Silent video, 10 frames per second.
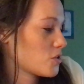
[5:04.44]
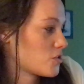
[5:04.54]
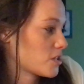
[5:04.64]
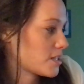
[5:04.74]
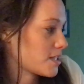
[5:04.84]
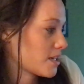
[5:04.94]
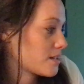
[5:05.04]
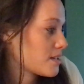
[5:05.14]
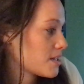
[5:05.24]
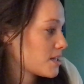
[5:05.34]
you just did.
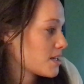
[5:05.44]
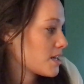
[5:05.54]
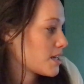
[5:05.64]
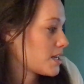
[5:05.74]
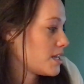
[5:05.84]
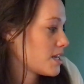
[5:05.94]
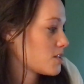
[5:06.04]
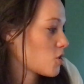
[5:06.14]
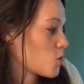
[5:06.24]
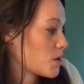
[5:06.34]
He and
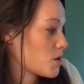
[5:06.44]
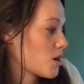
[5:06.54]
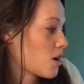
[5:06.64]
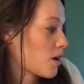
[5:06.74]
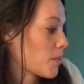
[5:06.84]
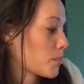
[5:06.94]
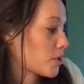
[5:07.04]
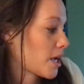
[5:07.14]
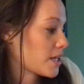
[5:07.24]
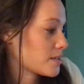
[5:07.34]
Toby are
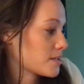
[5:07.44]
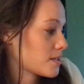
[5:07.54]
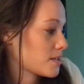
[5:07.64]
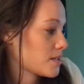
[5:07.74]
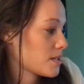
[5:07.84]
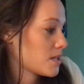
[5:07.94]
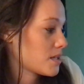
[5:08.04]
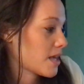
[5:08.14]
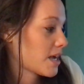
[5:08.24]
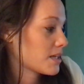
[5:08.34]
impressed.
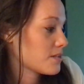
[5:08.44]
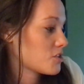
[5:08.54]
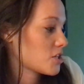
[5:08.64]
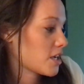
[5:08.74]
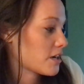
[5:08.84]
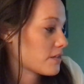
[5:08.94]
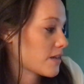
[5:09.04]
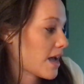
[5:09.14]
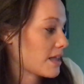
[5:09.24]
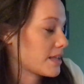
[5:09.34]
That gives Sheriff
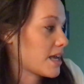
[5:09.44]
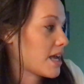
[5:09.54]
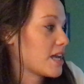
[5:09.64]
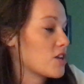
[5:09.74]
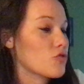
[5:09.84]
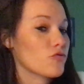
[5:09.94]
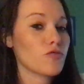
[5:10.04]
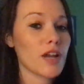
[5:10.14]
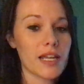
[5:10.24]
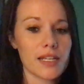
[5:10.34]
Callie a
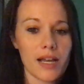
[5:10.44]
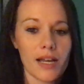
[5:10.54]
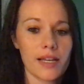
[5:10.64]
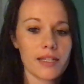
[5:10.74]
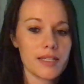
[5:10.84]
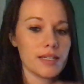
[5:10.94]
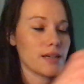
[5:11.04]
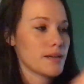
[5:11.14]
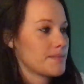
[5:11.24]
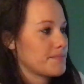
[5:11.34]
great idea.